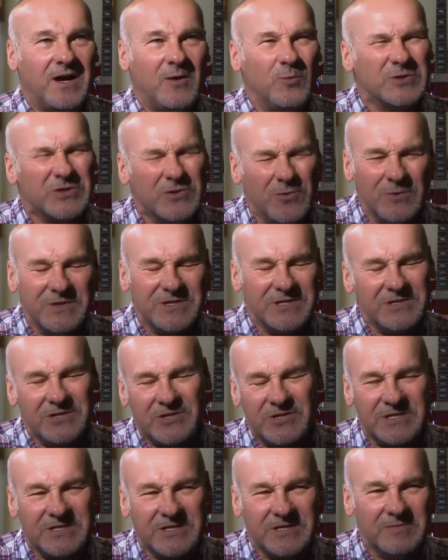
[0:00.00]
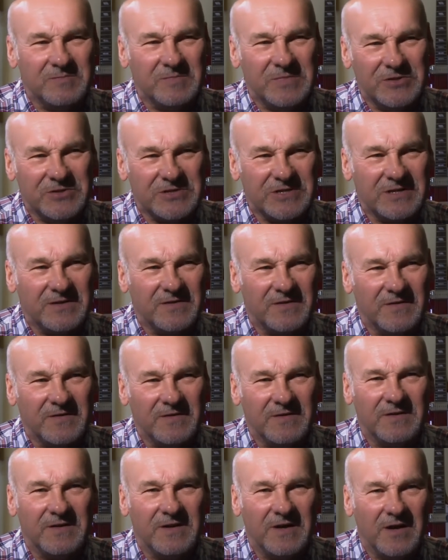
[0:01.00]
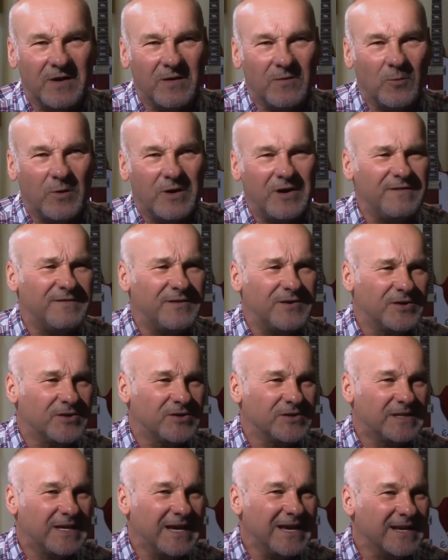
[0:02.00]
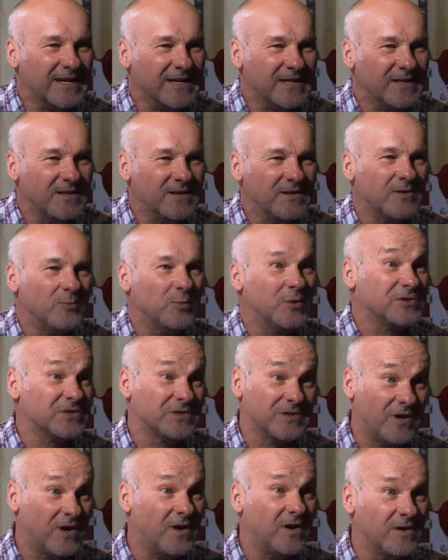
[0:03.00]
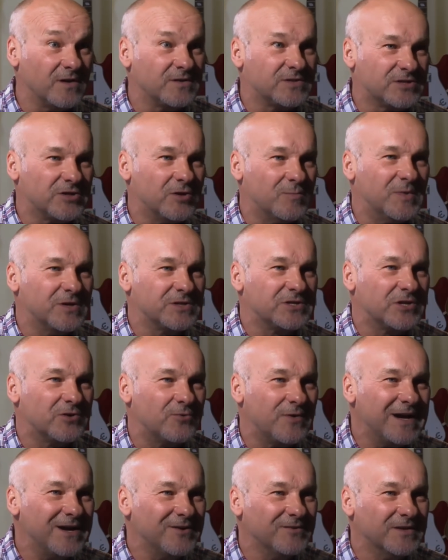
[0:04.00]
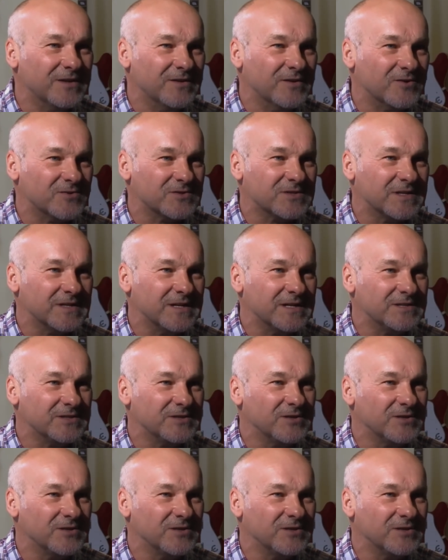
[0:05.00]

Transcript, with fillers: I was always interested in music, and uh, wherever I could get it, you know, it wasn't so much around in those days.